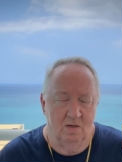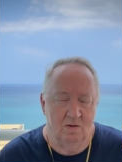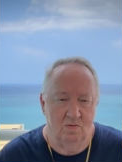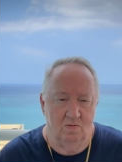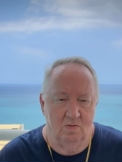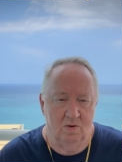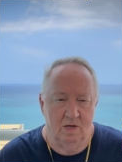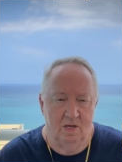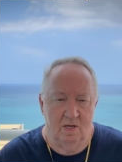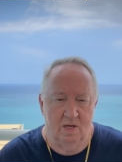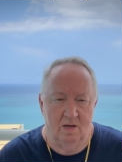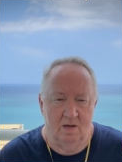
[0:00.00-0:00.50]

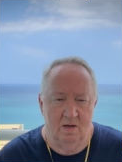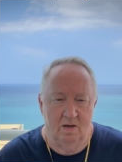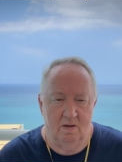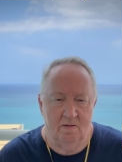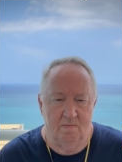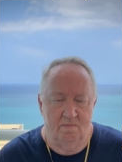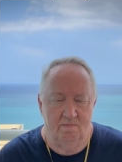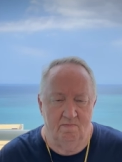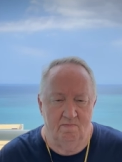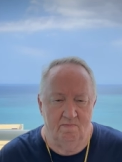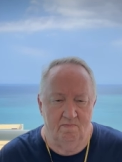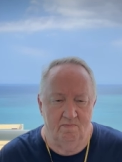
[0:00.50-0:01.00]
we,
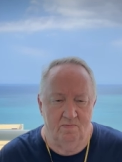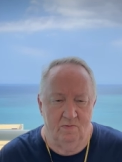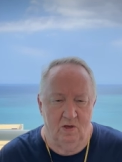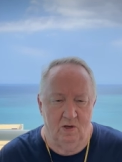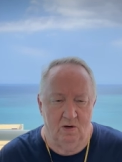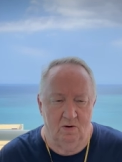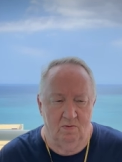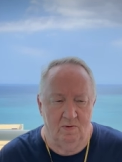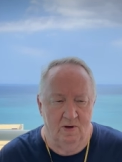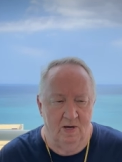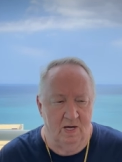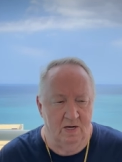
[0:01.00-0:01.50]
um, you
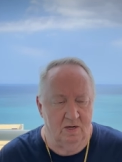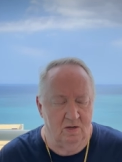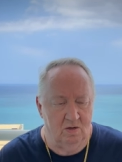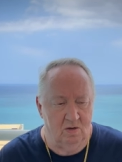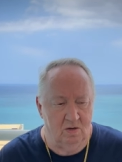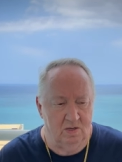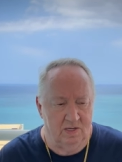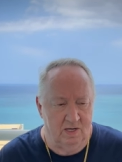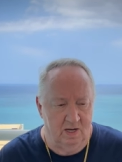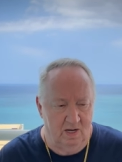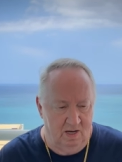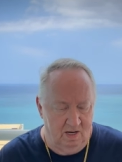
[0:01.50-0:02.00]
know, we had a
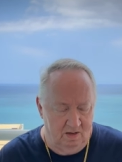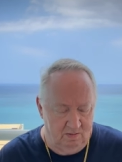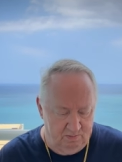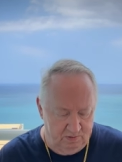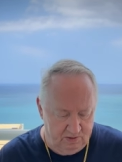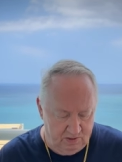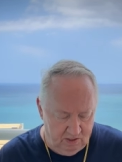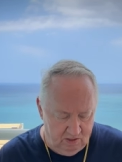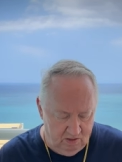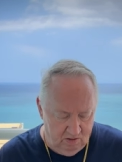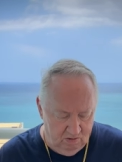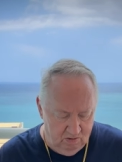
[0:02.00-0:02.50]
good time.
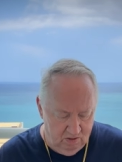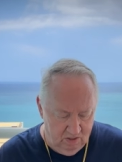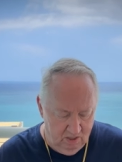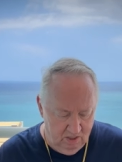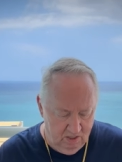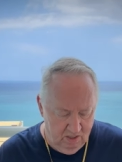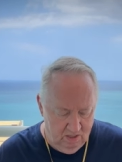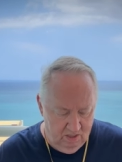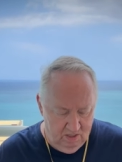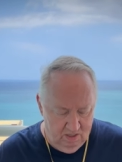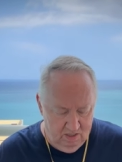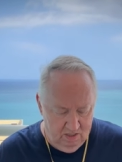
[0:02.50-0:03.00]
So
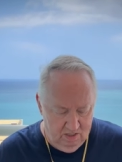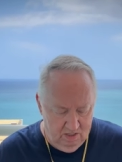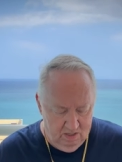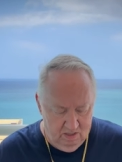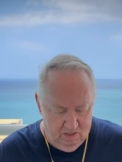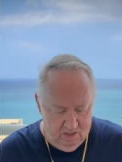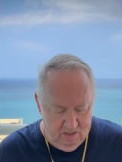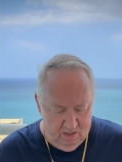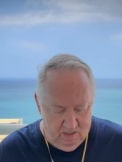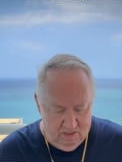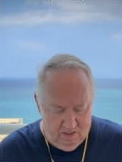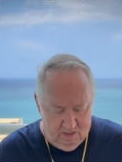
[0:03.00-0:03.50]

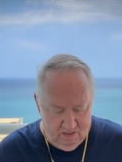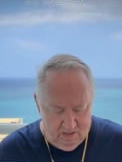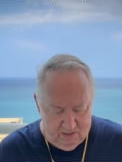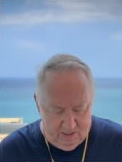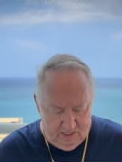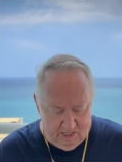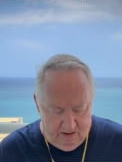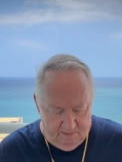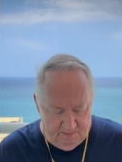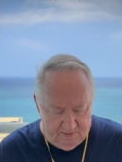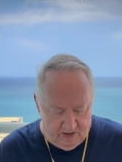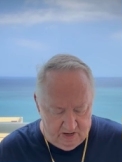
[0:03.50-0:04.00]

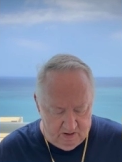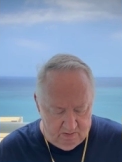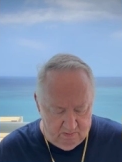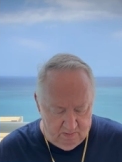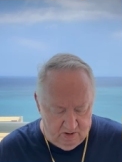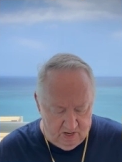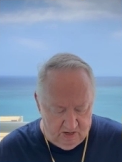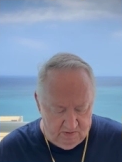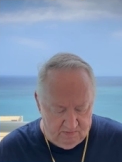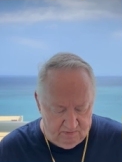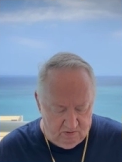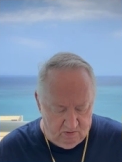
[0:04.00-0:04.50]
keep that in
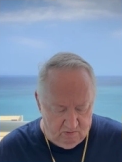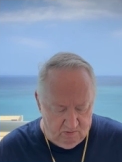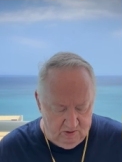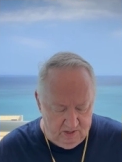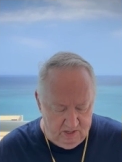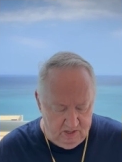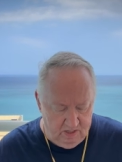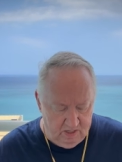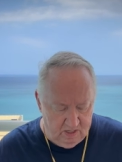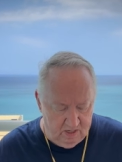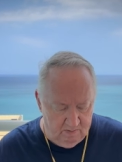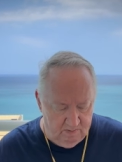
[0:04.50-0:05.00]
mind for when
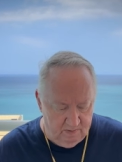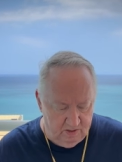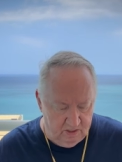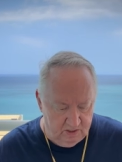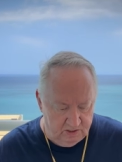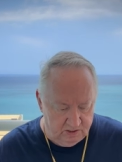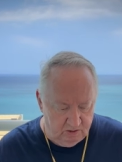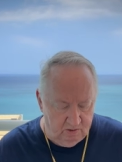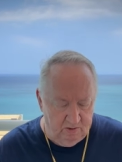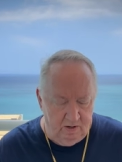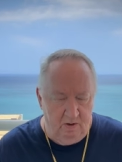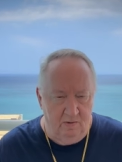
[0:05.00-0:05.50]
you come here.
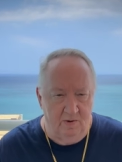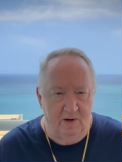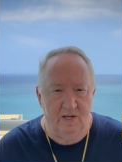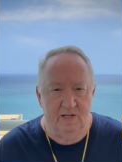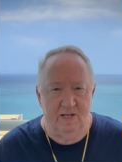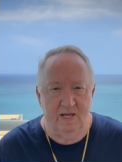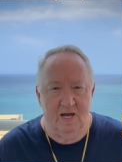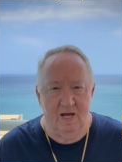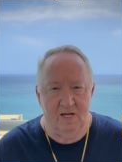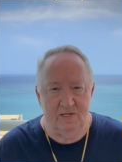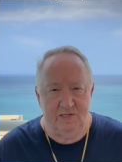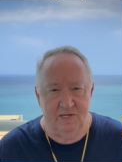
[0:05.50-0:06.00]
So anyway,
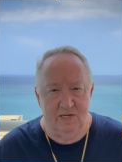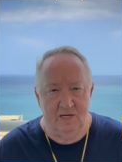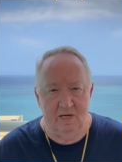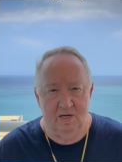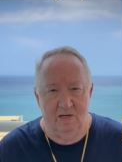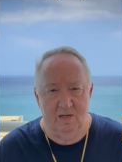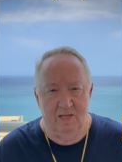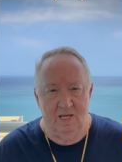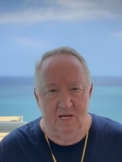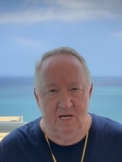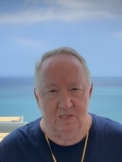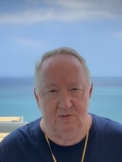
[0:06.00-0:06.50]
that's
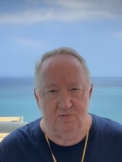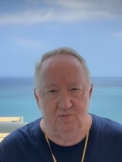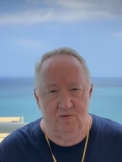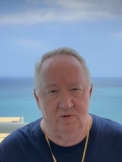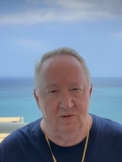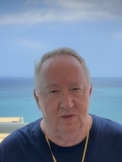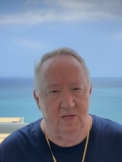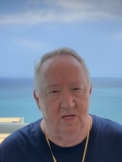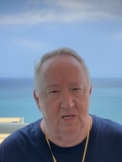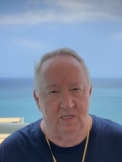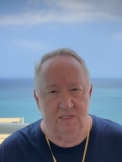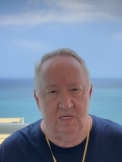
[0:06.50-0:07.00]
it. That's for
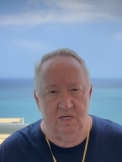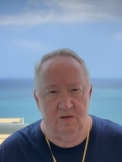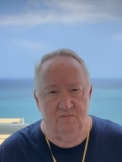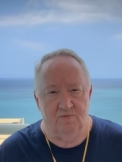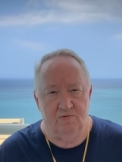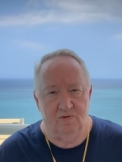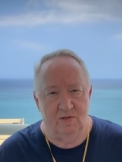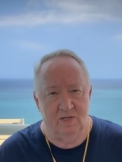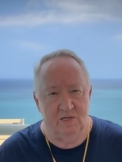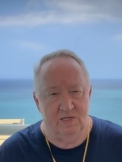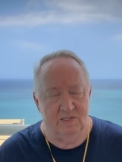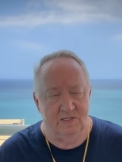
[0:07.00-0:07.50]
this it
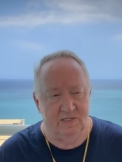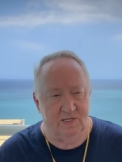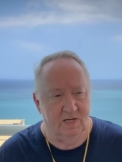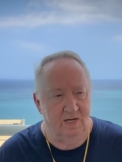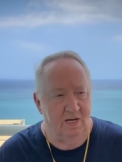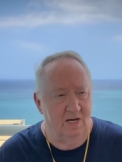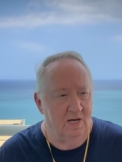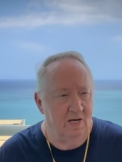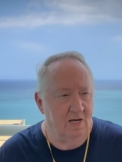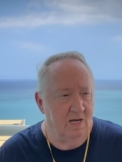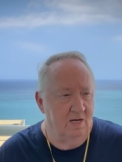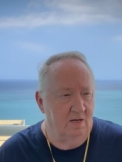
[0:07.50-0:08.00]
for this
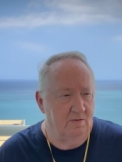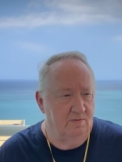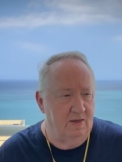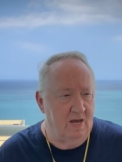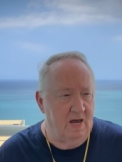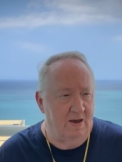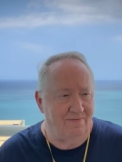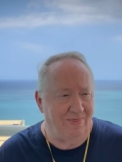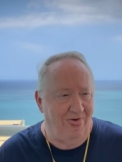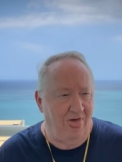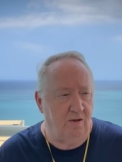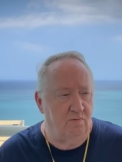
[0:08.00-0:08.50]

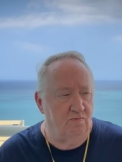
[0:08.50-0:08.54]
that